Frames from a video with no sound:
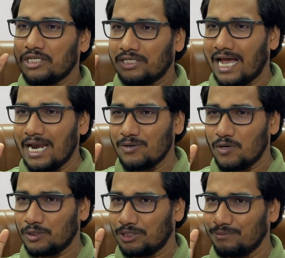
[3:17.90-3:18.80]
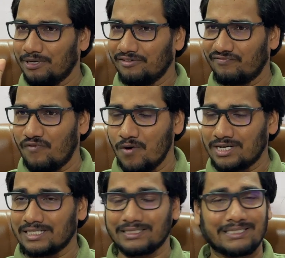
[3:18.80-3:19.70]
cannot remain
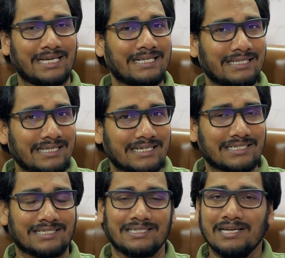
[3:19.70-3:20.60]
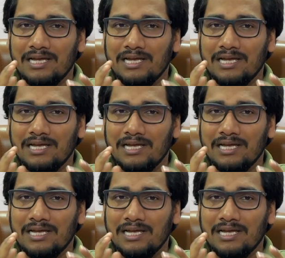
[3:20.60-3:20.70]
focused and thus